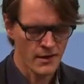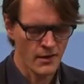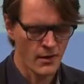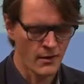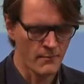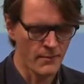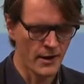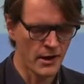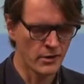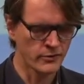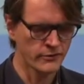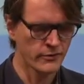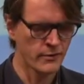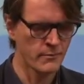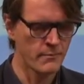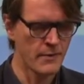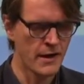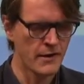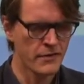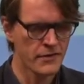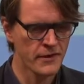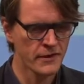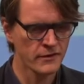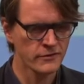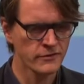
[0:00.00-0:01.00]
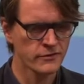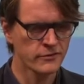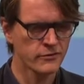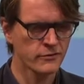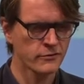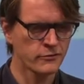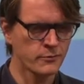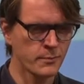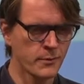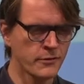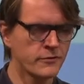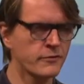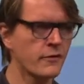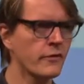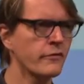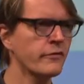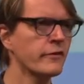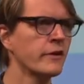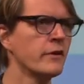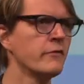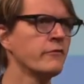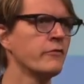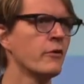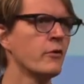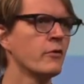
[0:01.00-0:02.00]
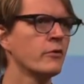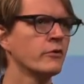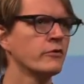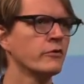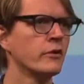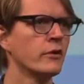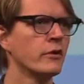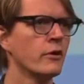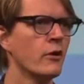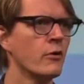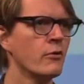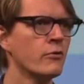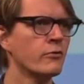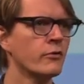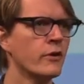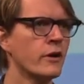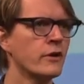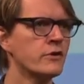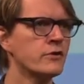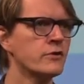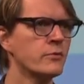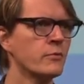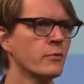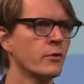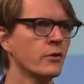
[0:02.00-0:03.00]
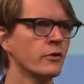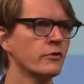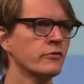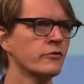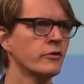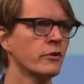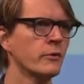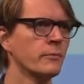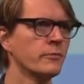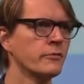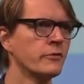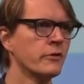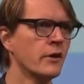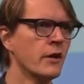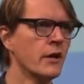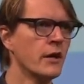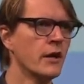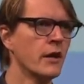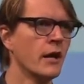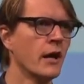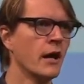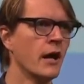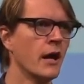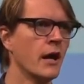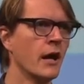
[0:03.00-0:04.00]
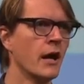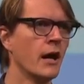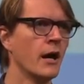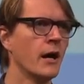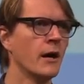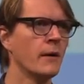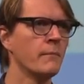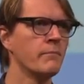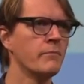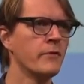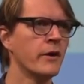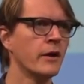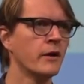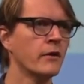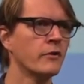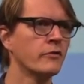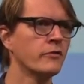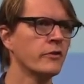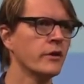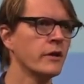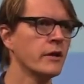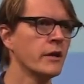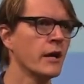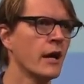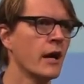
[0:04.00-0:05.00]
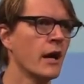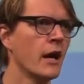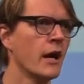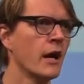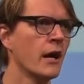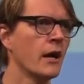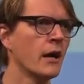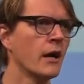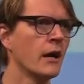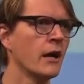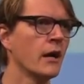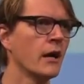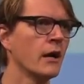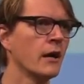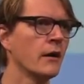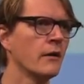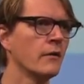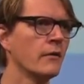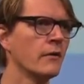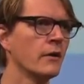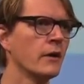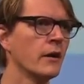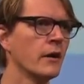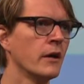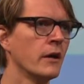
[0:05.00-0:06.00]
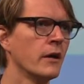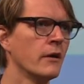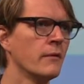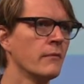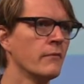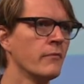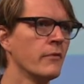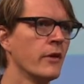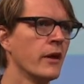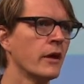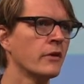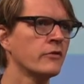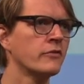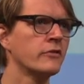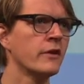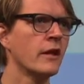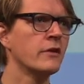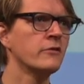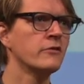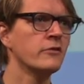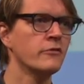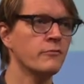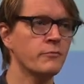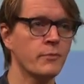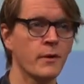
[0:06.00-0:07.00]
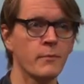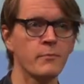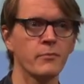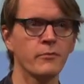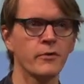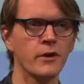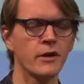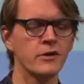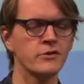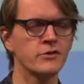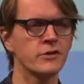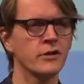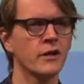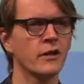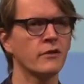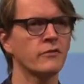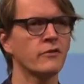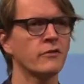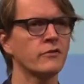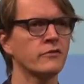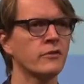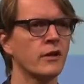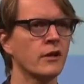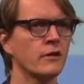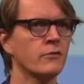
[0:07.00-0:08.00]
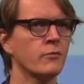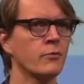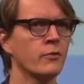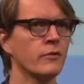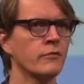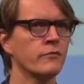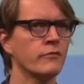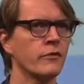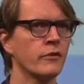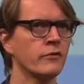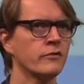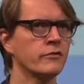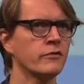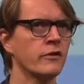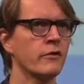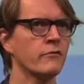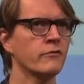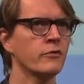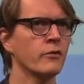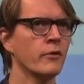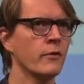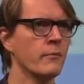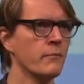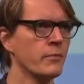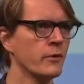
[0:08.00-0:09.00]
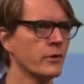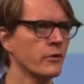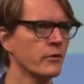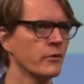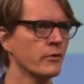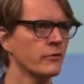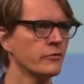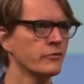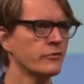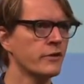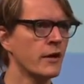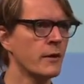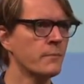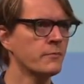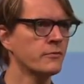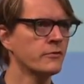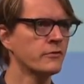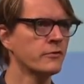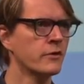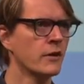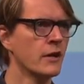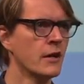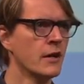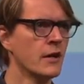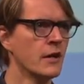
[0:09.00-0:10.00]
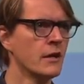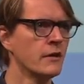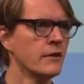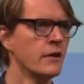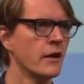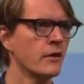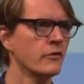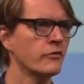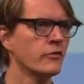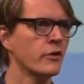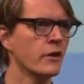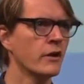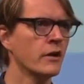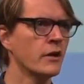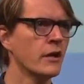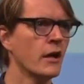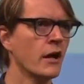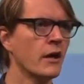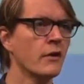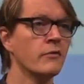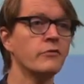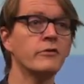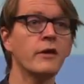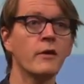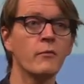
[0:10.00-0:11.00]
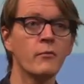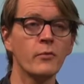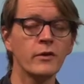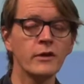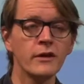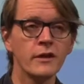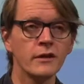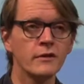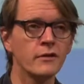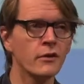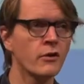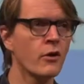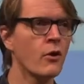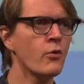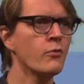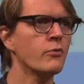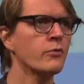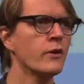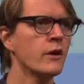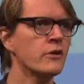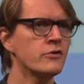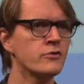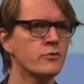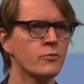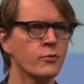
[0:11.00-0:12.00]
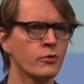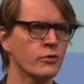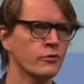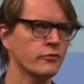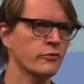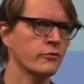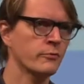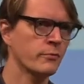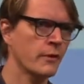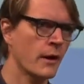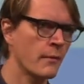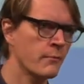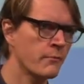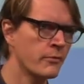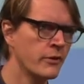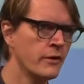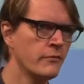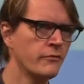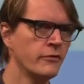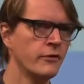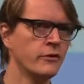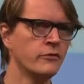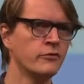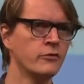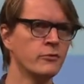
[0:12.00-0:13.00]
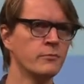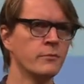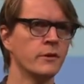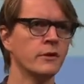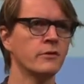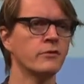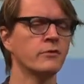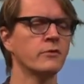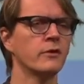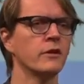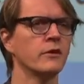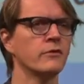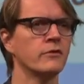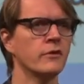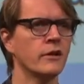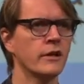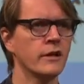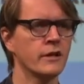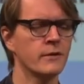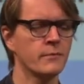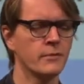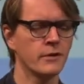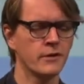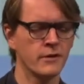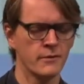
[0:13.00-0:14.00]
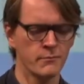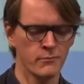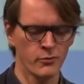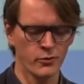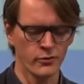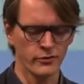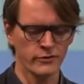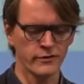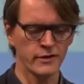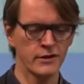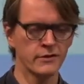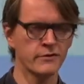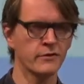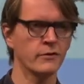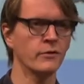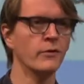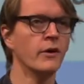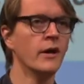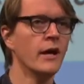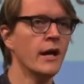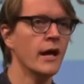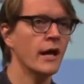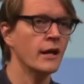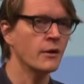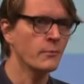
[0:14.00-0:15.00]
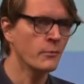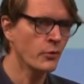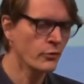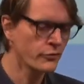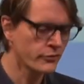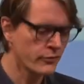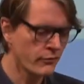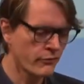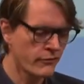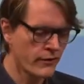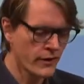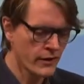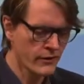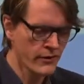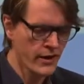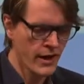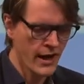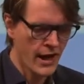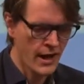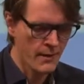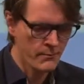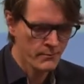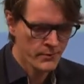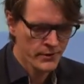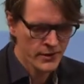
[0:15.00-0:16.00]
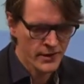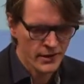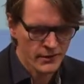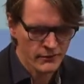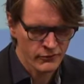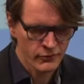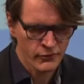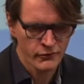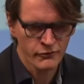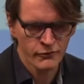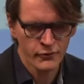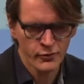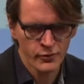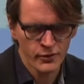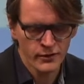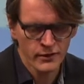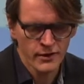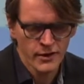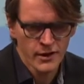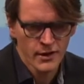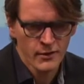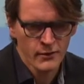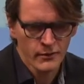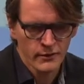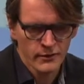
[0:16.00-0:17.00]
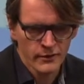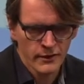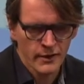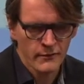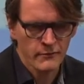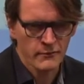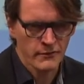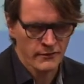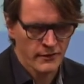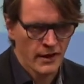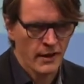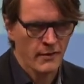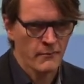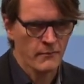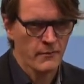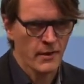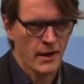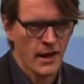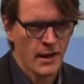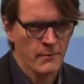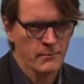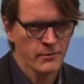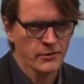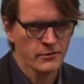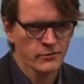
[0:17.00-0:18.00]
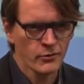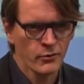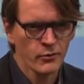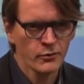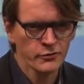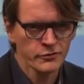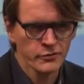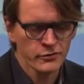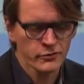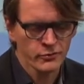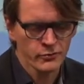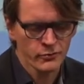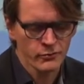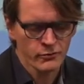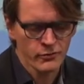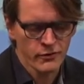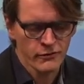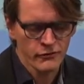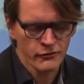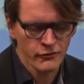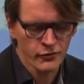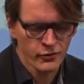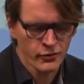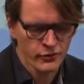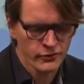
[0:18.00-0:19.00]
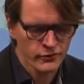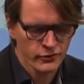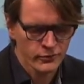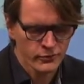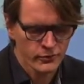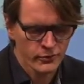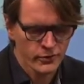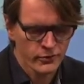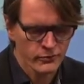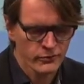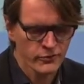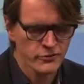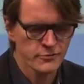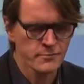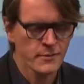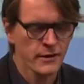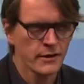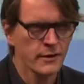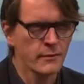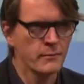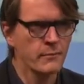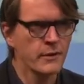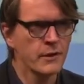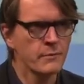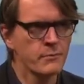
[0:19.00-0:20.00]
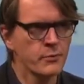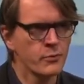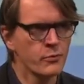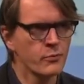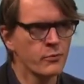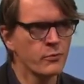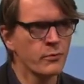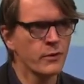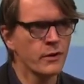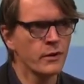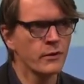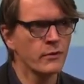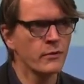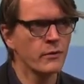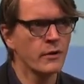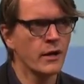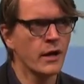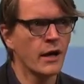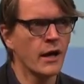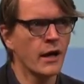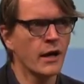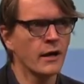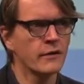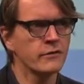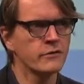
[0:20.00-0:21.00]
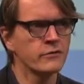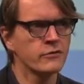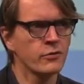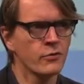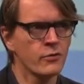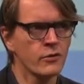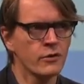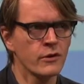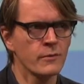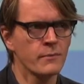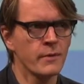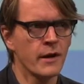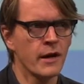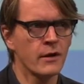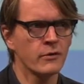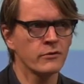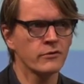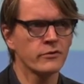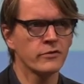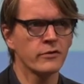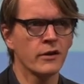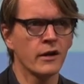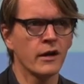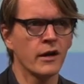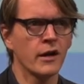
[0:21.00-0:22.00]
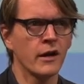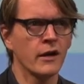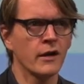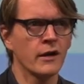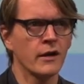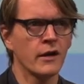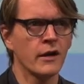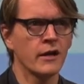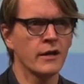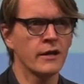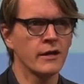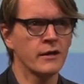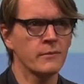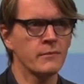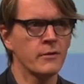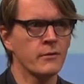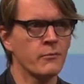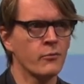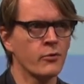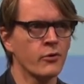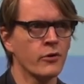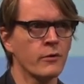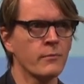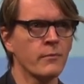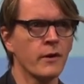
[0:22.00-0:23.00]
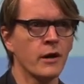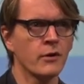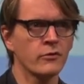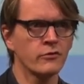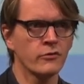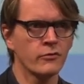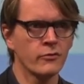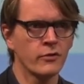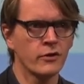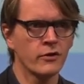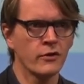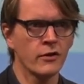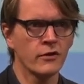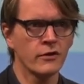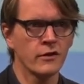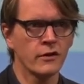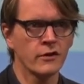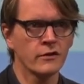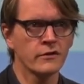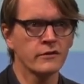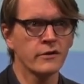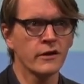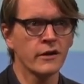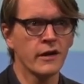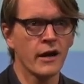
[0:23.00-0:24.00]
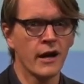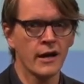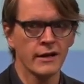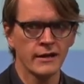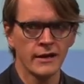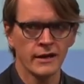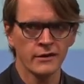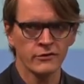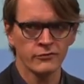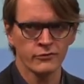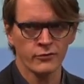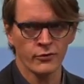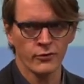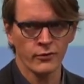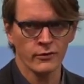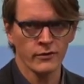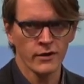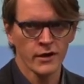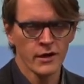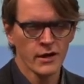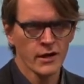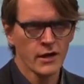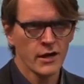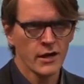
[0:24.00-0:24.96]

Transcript: about the methods, specifically focusing co-creation workshops. Uh, there's a uh, uh, extensive preparation, as I said, with several empirical steps. There's a then we did the co-creation workshops. I briefly zoom into this a little bit in more detail, and I'm also very happy and refer. I'm happy to also to refer to Krishma Labib, who will talk about a little bit more about the, the, the guidelines for